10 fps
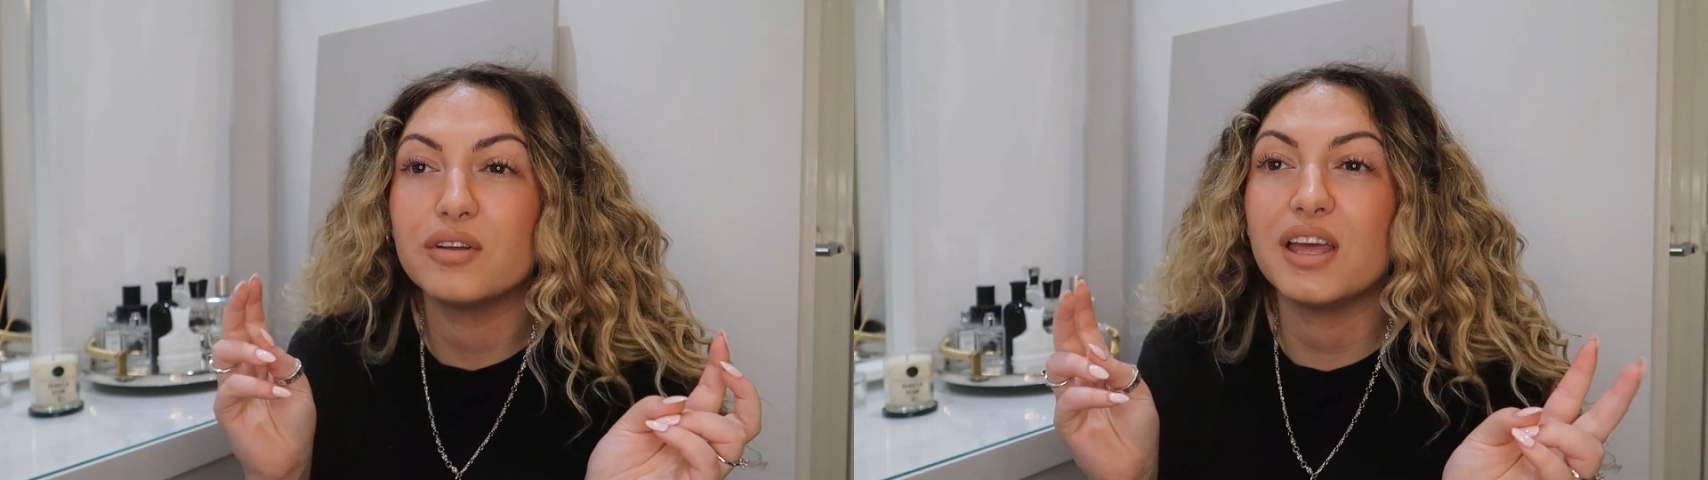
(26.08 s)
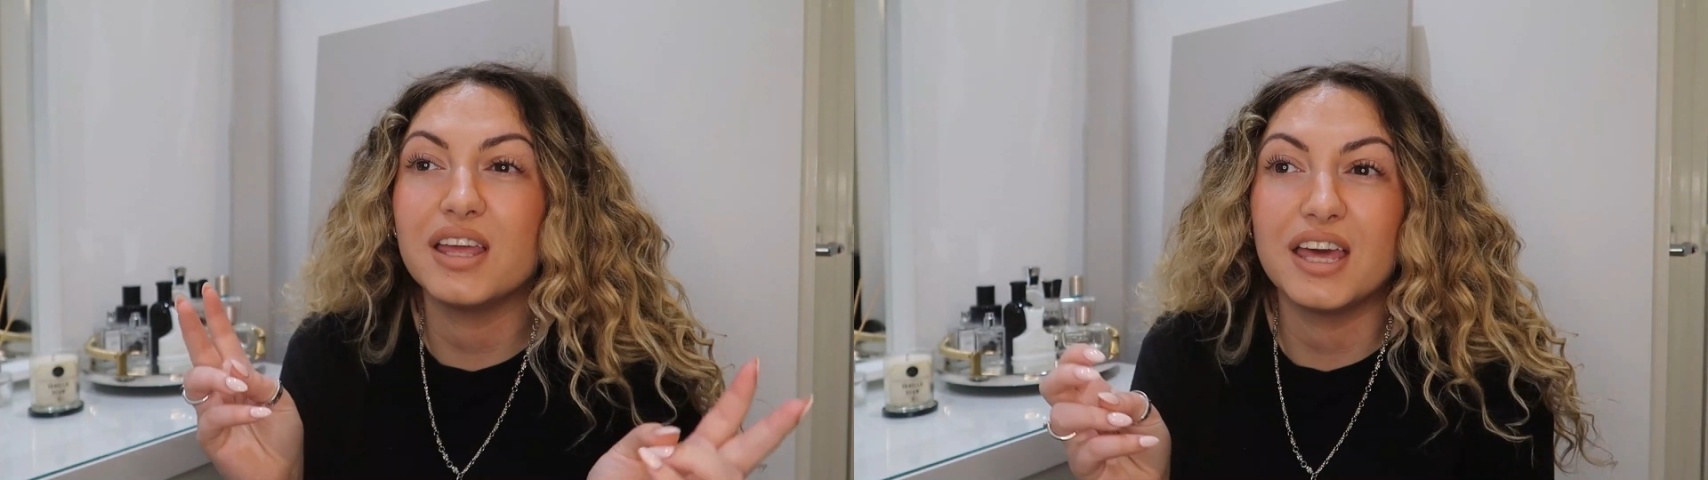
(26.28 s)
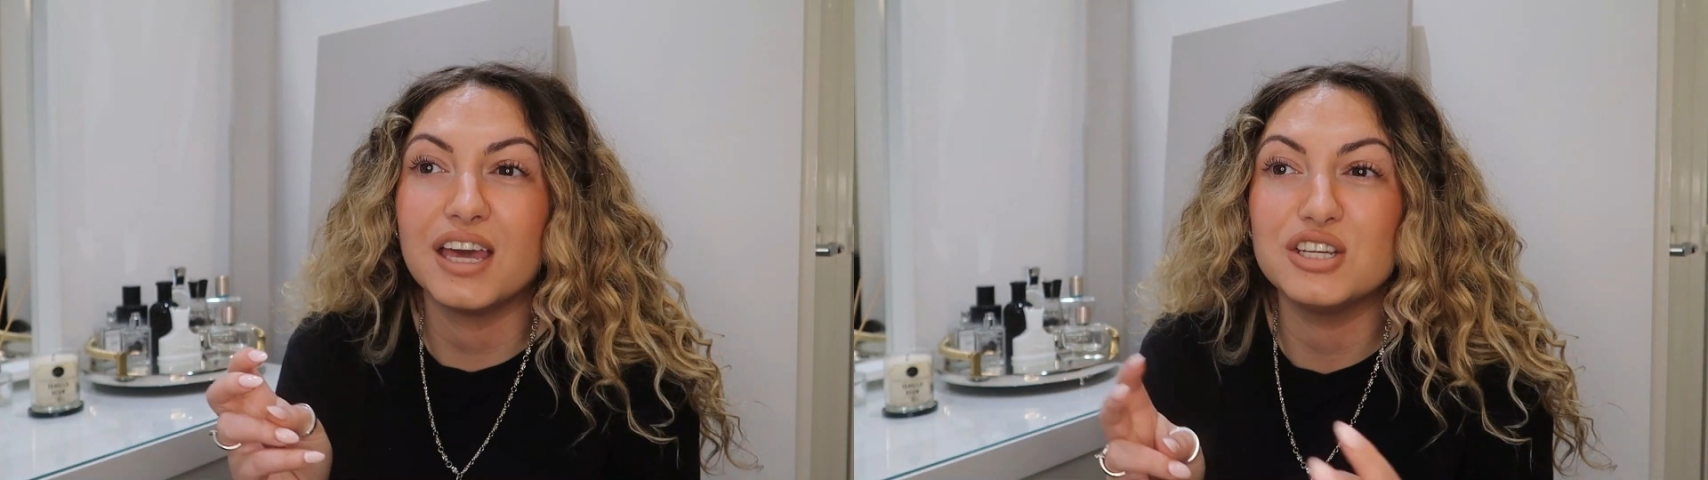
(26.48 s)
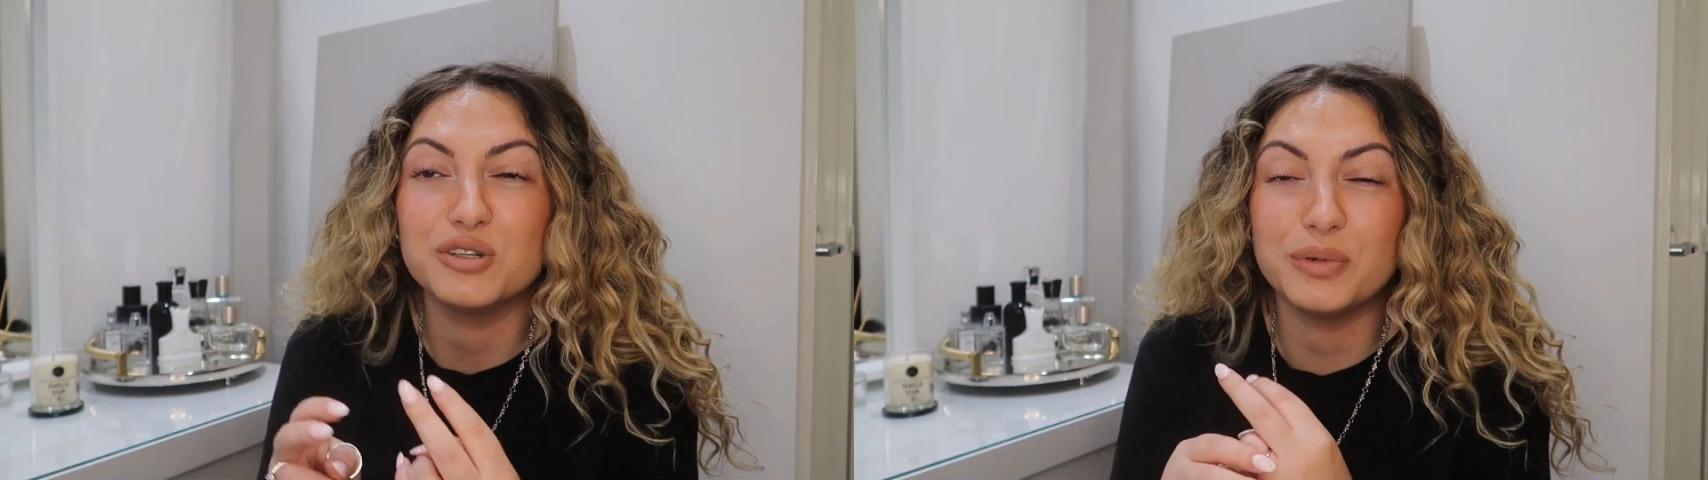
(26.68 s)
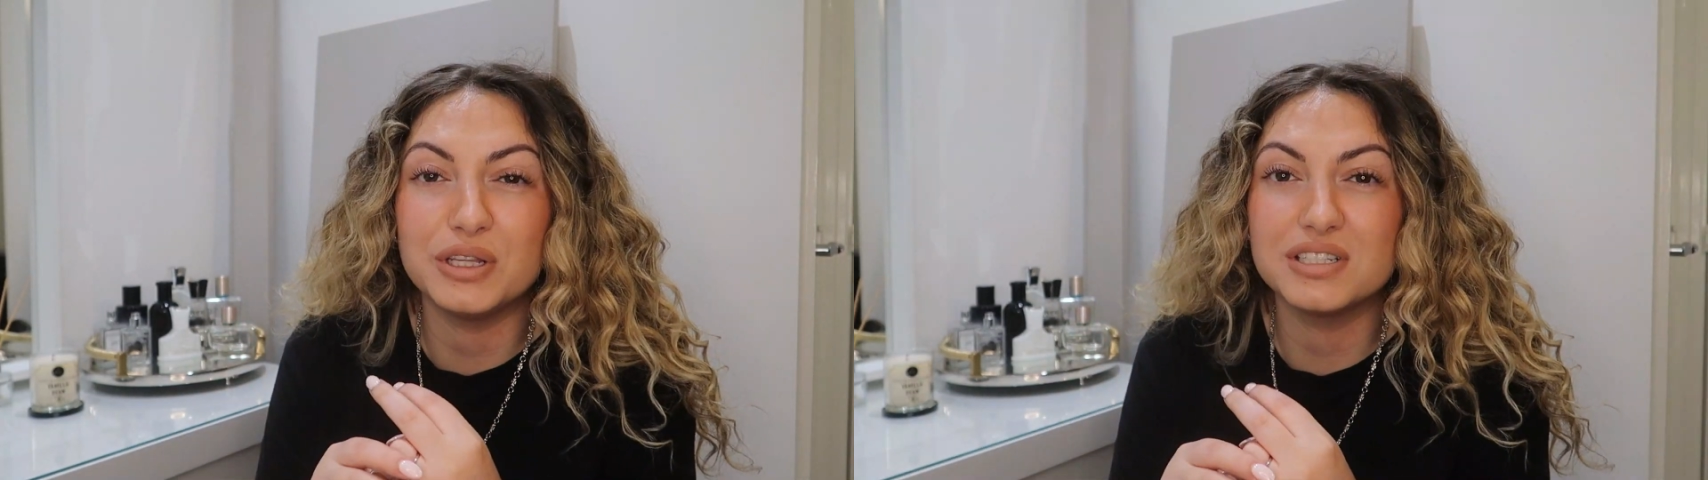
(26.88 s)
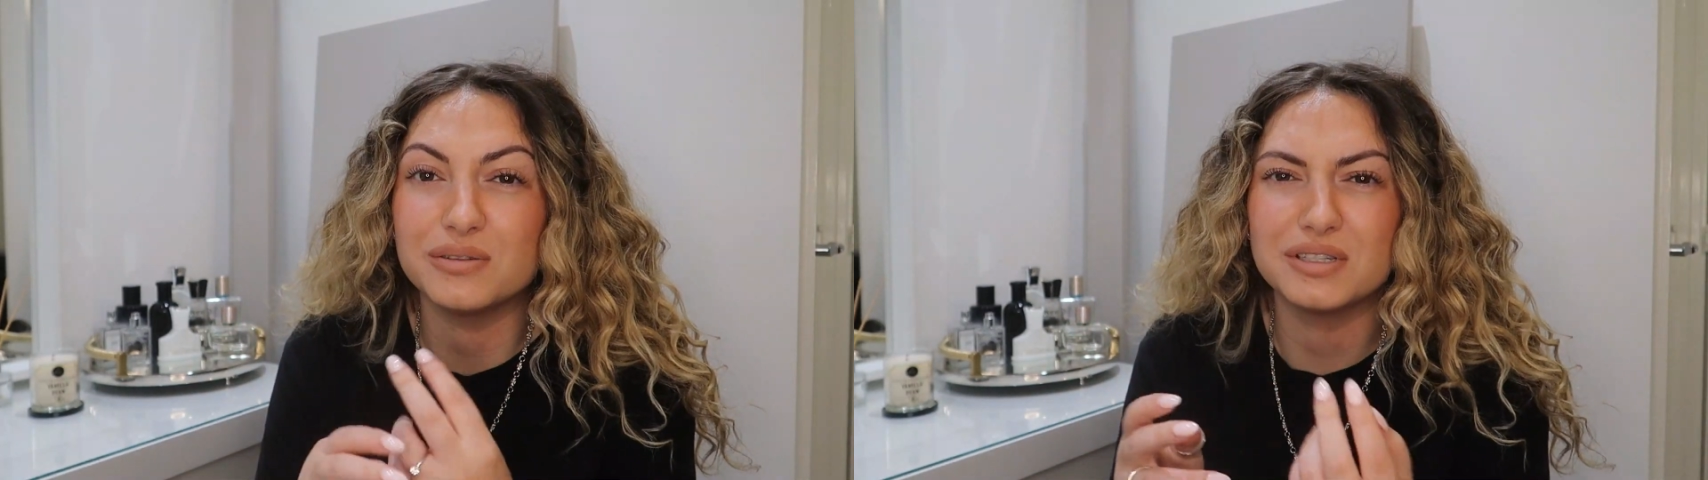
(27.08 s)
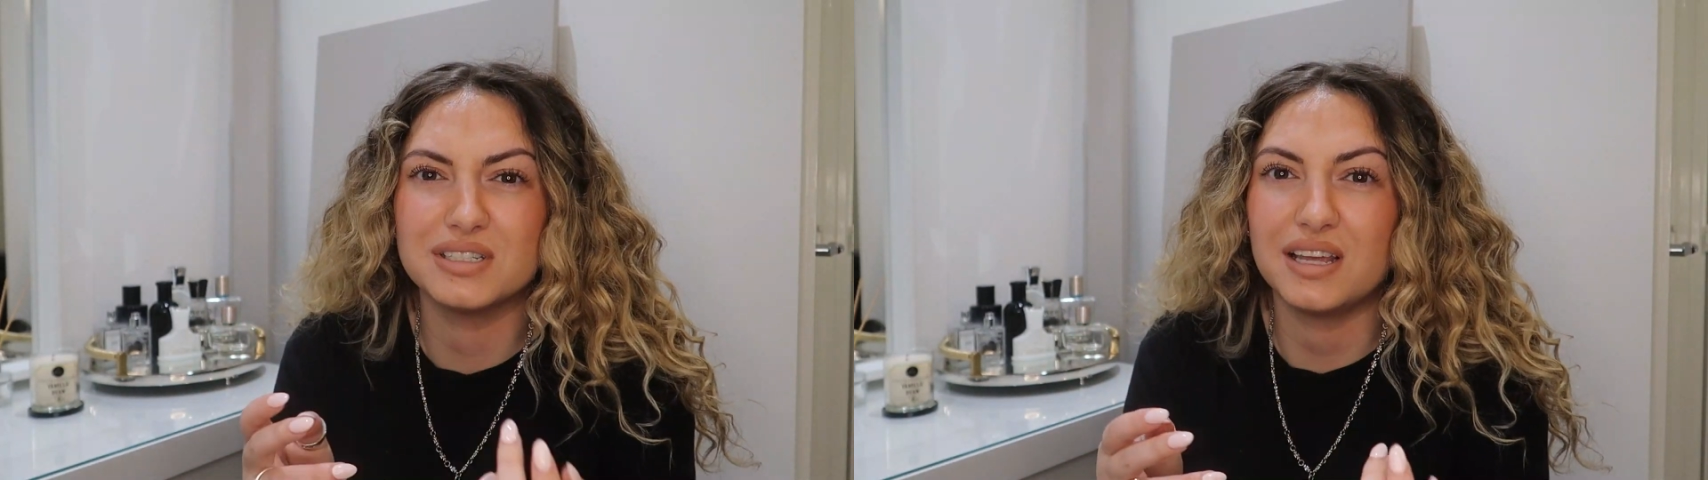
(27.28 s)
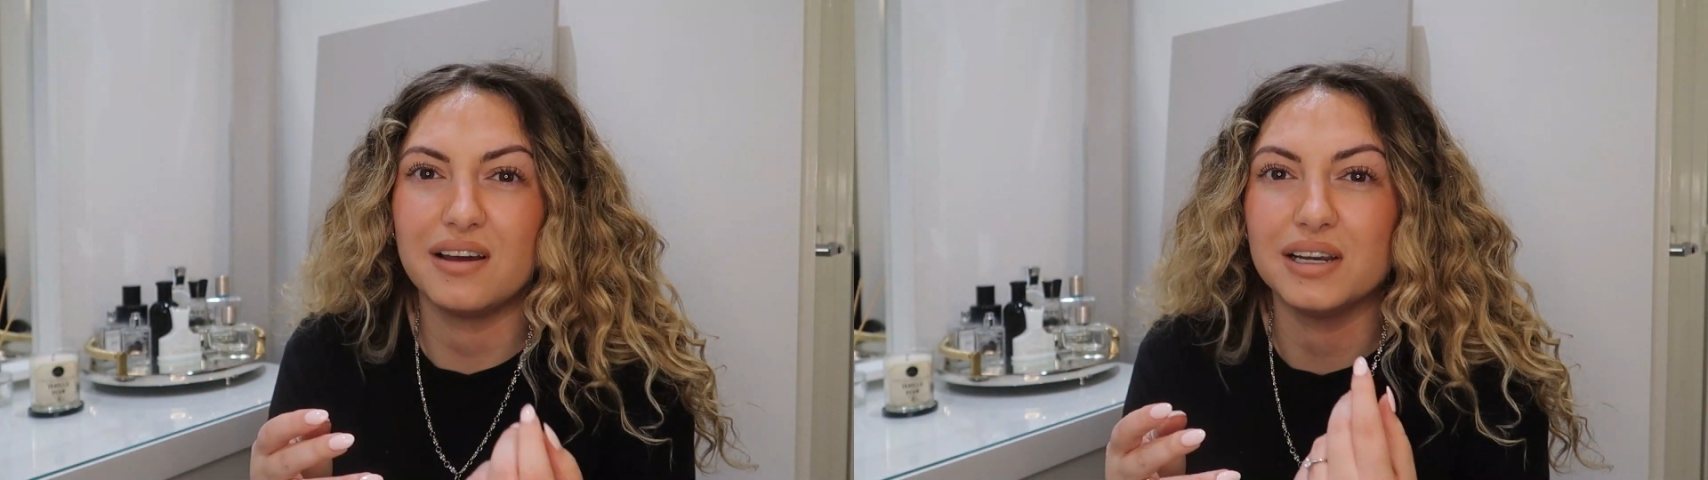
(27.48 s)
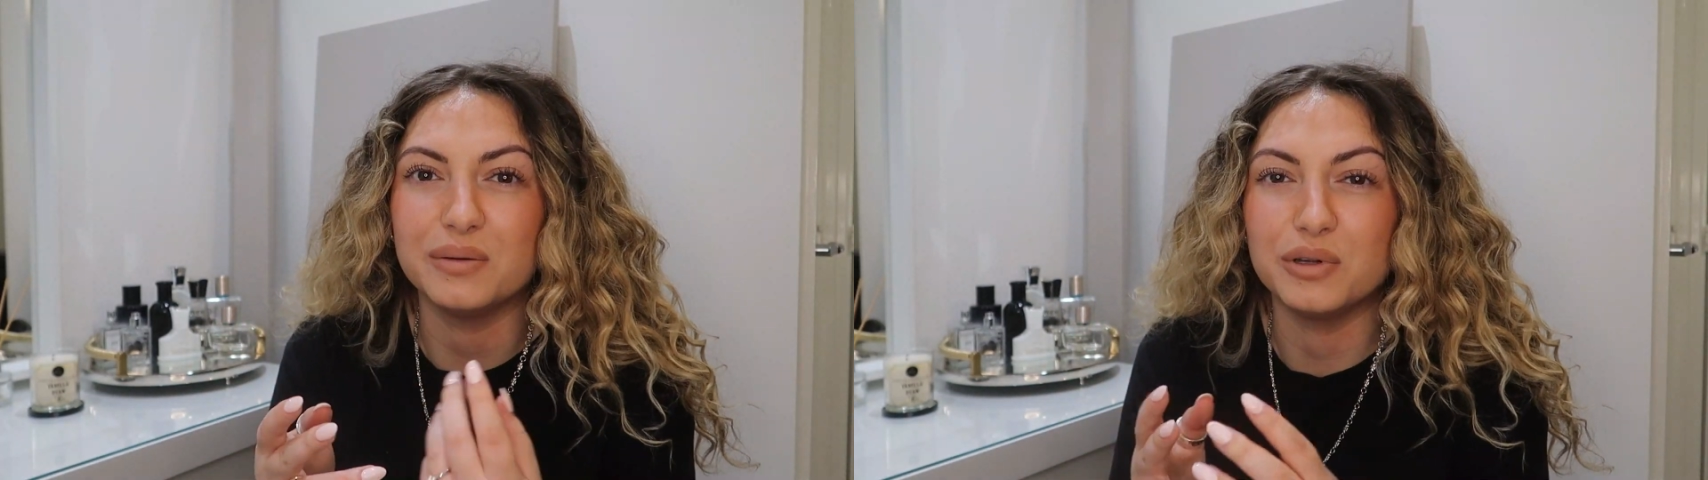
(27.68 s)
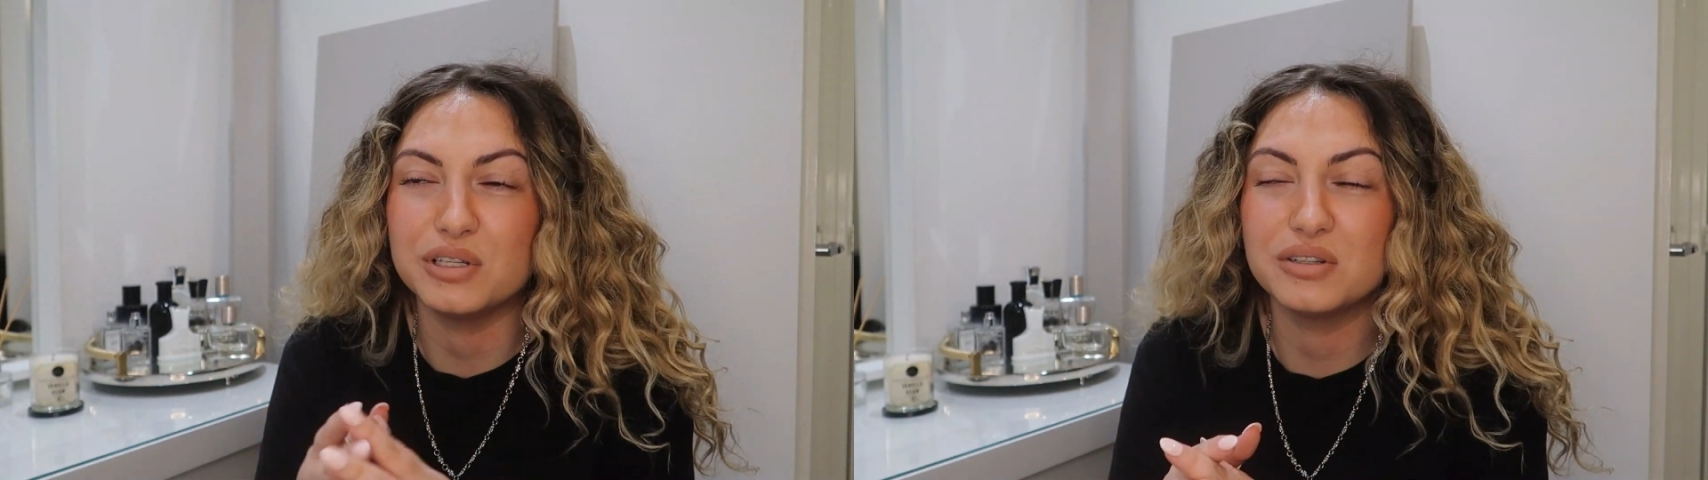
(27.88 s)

engagement, I was gonna say honeymoon,